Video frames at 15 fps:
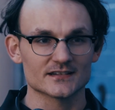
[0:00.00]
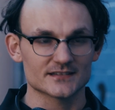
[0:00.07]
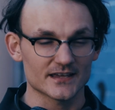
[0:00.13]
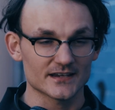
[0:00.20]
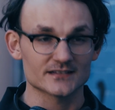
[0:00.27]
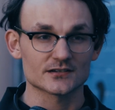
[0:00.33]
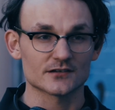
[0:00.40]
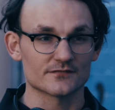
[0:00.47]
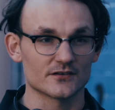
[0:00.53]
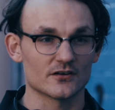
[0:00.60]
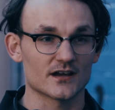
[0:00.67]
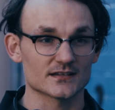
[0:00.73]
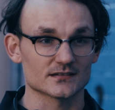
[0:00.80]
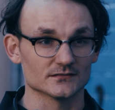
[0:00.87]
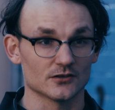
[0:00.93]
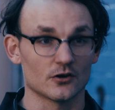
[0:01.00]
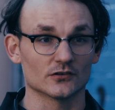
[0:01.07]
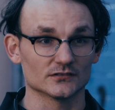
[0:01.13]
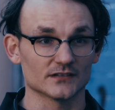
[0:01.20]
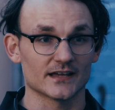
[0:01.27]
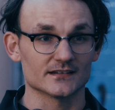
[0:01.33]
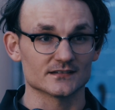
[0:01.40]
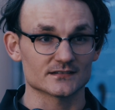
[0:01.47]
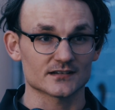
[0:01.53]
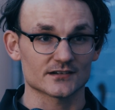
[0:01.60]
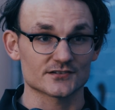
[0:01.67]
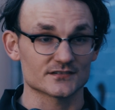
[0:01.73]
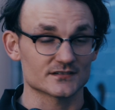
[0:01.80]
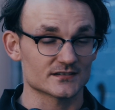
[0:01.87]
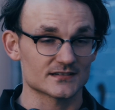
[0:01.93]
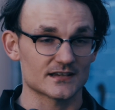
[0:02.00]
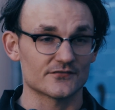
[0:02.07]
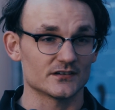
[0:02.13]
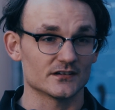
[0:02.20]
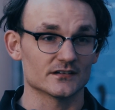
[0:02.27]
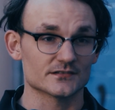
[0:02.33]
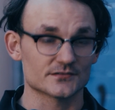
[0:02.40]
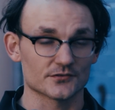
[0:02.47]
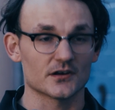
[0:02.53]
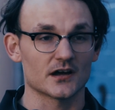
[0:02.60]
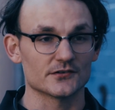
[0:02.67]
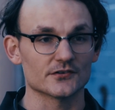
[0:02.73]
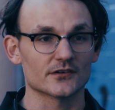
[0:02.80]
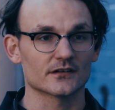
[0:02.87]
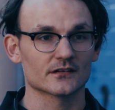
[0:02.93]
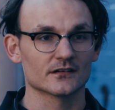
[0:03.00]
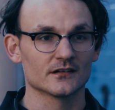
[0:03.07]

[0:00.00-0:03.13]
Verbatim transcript: is get yourself a nice long lens, such as a seventy to two hundred.